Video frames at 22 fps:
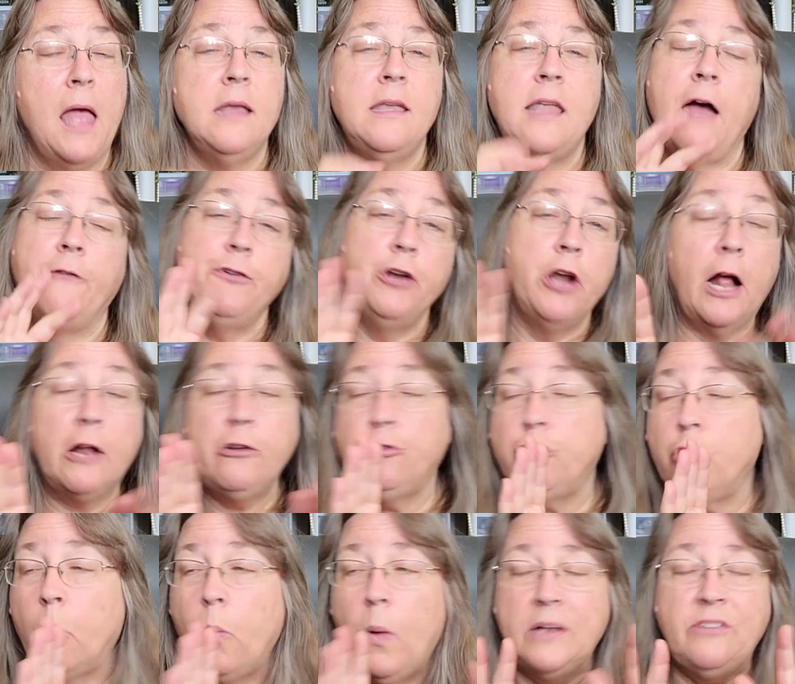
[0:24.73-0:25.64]
Now, if you're not
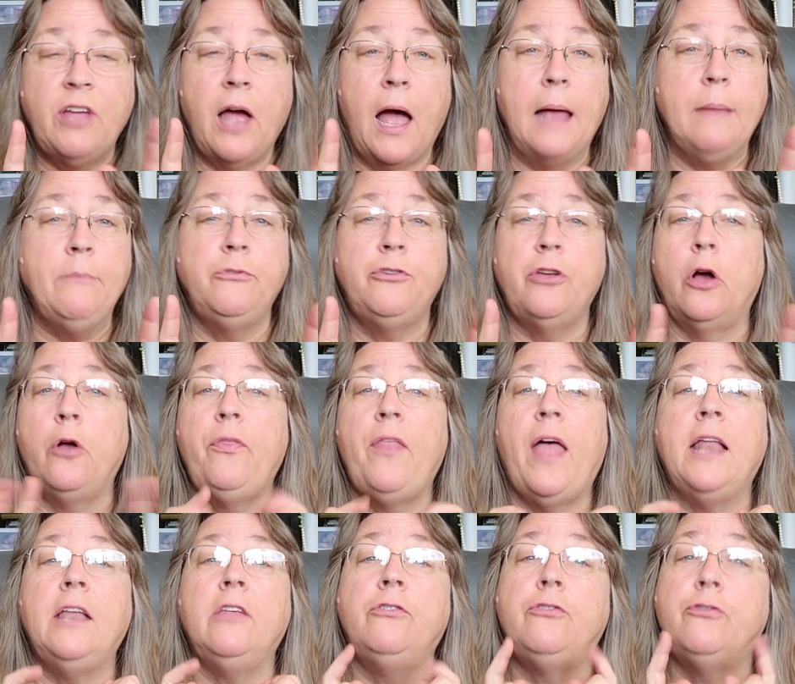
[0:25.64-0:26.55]
sure what time zone
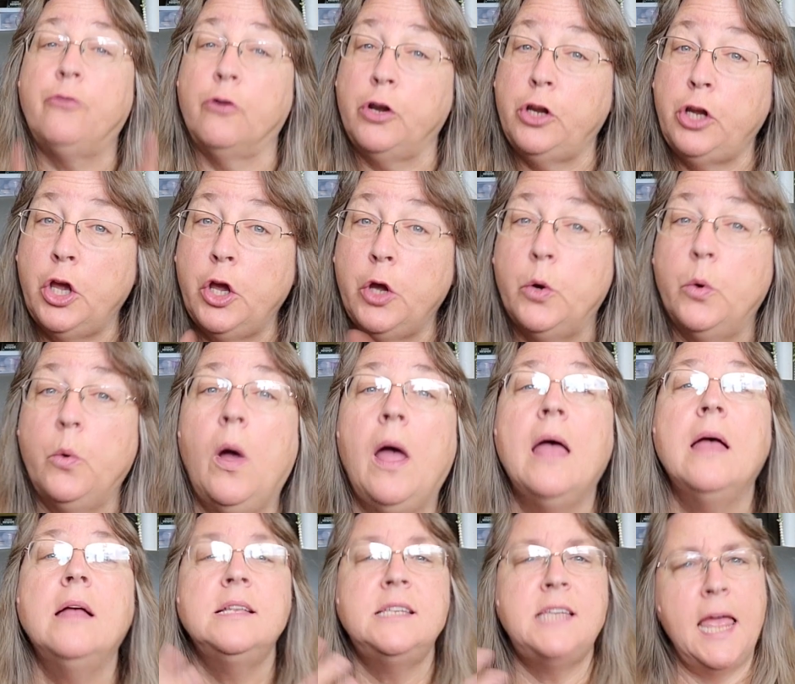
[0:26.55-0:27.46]
that is for you,
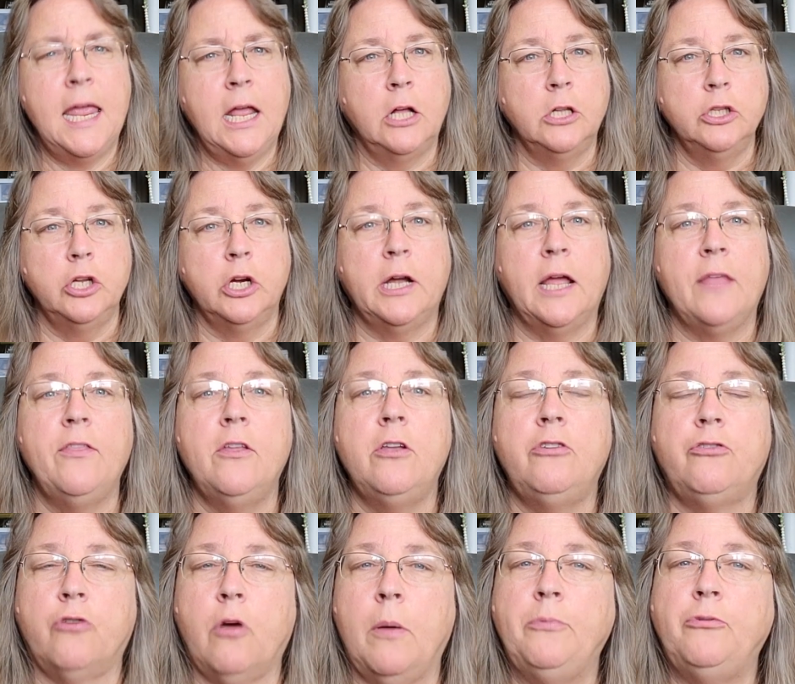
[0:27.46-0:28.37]
take a look in the
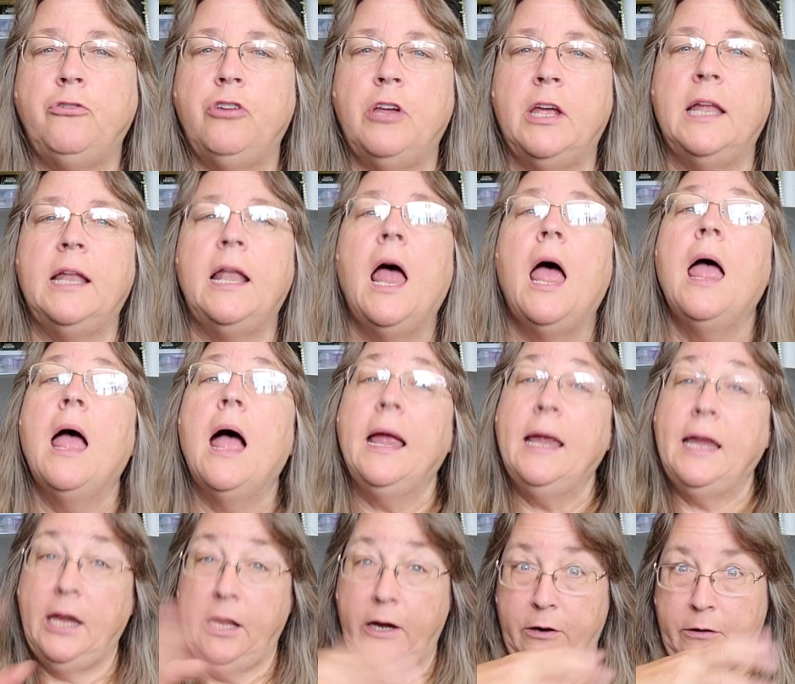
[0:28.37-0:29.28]
description
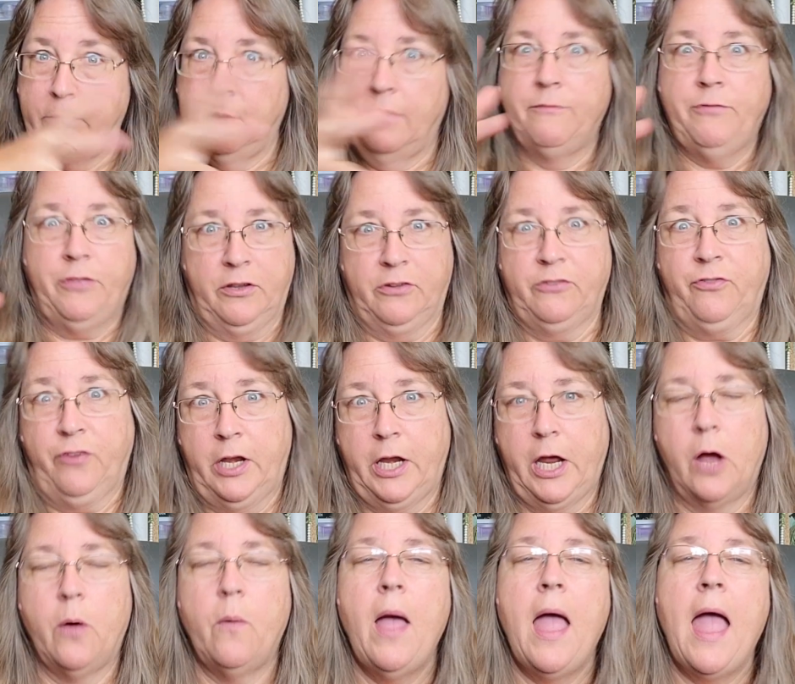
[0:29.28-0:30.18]
here of this
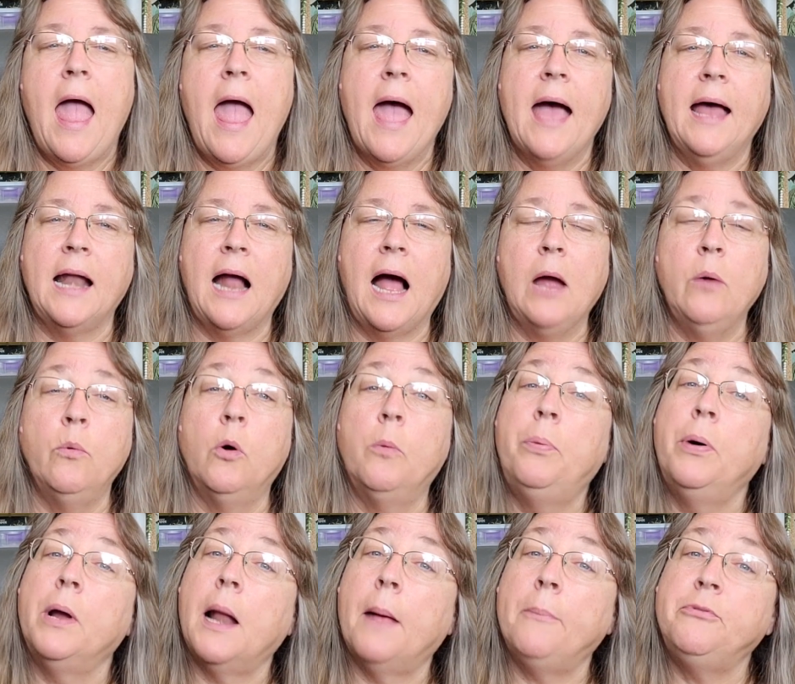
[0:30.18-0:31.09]
video, and I will
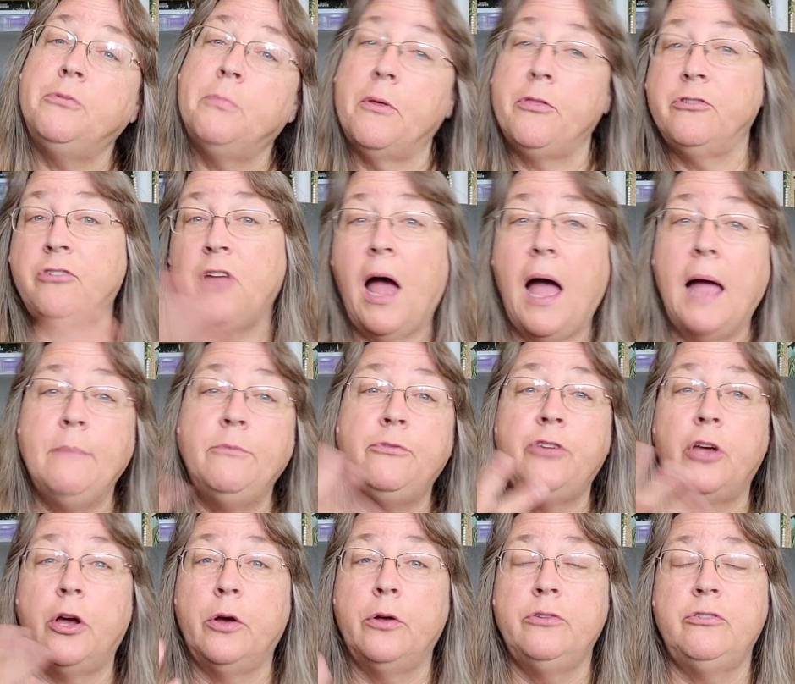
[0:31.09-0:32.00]
put up some other time
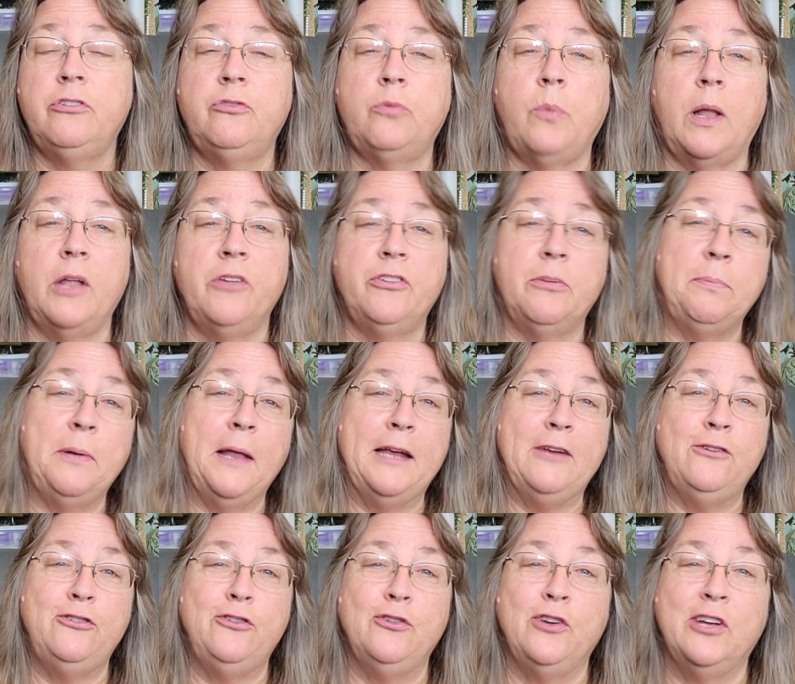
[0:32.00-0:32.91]
zones as well as a
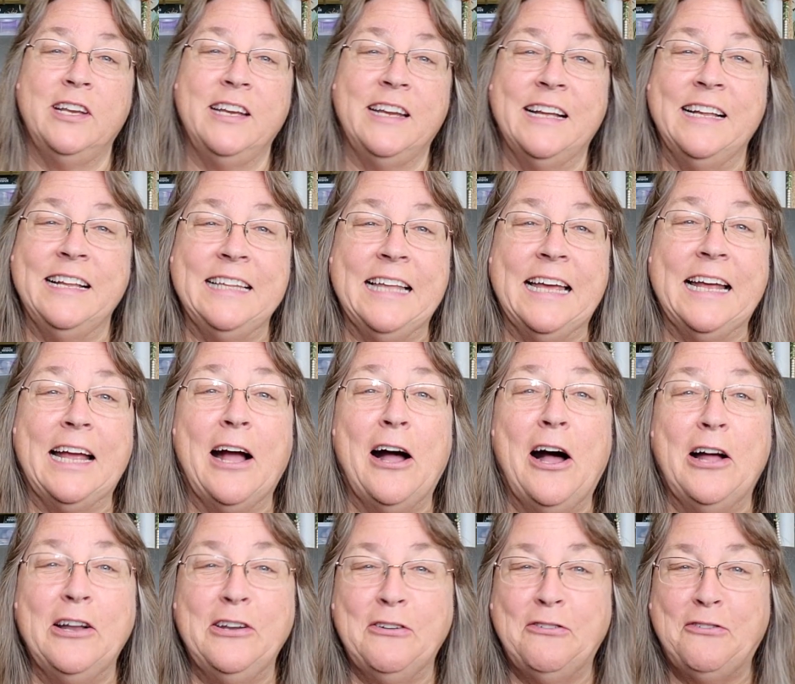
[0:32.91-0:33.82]
place you can click
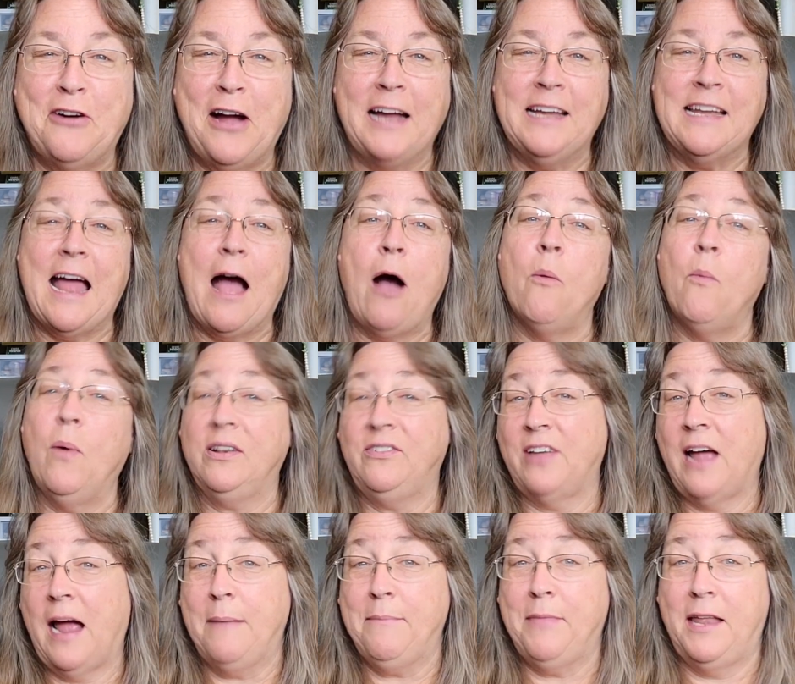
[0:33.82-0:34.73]
on to find out what
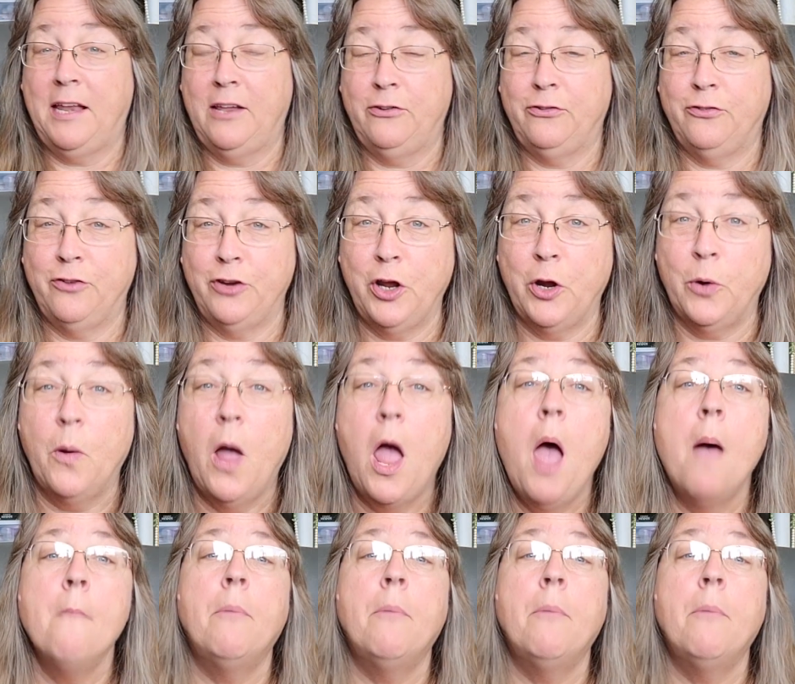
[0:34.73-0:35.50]
time that is for you.